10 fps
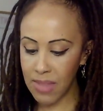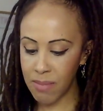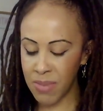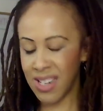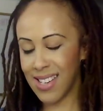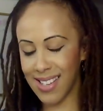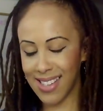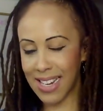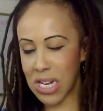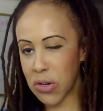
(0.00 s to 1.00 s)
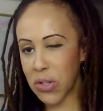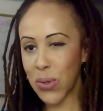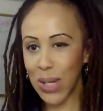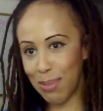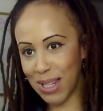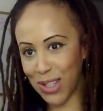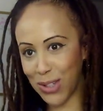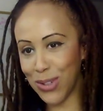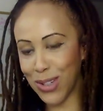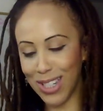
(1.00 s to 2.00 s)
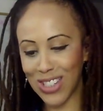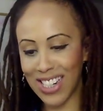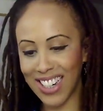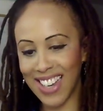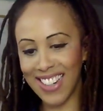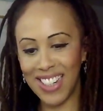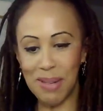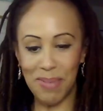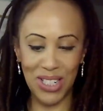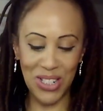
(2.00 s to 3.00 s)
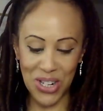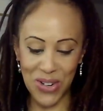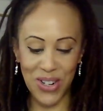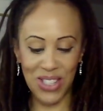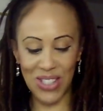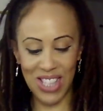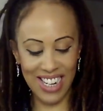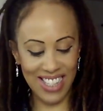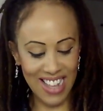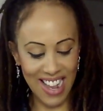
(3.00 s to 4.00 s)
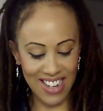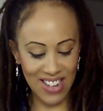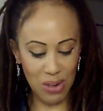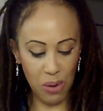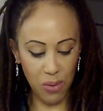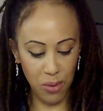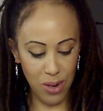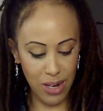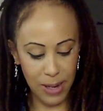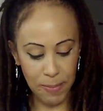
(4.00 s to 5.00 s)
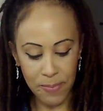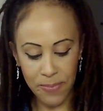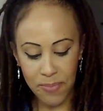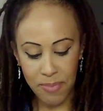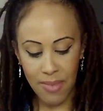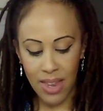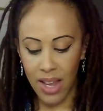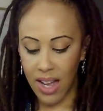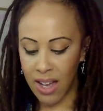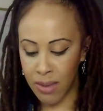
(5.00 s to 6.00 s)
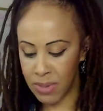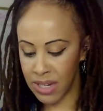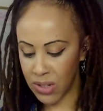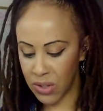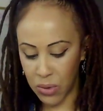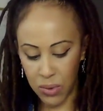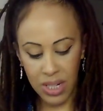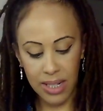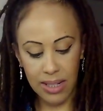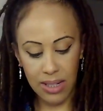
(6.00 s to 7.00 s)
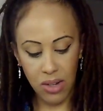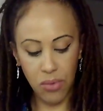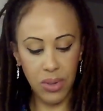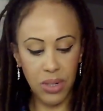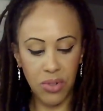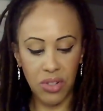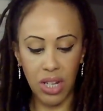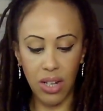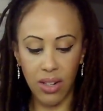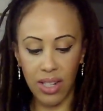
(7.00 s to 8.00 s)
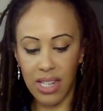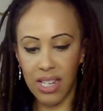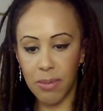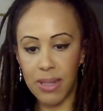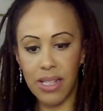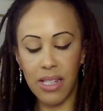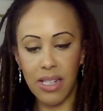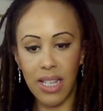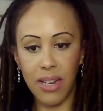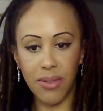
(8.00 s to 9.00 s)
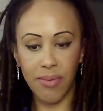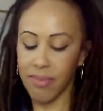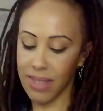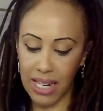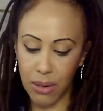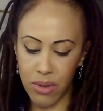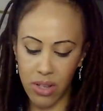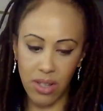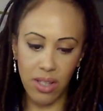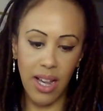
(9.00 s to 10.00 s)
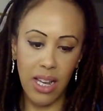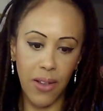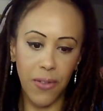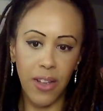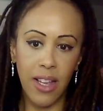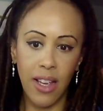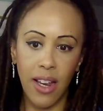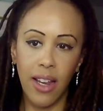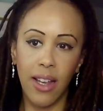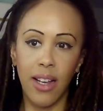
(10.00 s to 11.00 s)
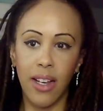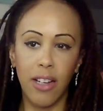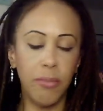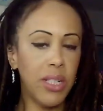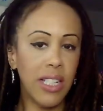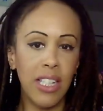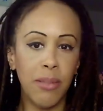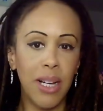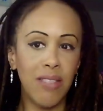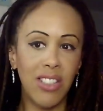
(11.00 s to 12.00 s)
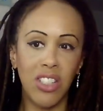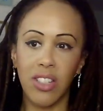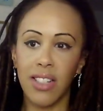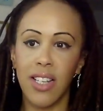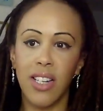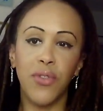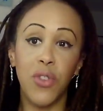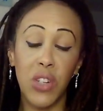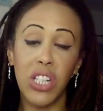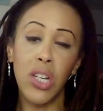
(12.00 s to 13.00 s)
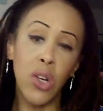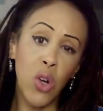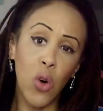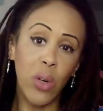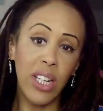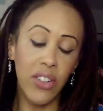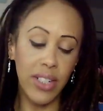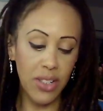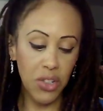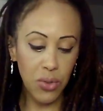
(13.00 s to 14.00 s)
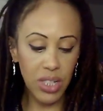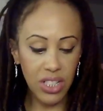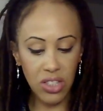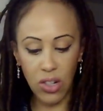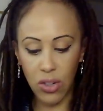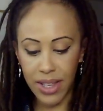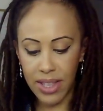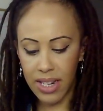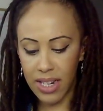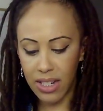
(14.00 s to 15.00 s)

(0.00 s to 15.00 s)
But he just said don't keep it too long, try to kind of keep it short so that it's not just overrunning. Being a student of what you sell is basically like I was just kind of talking about was just kind of really knowing your industry. So I think that it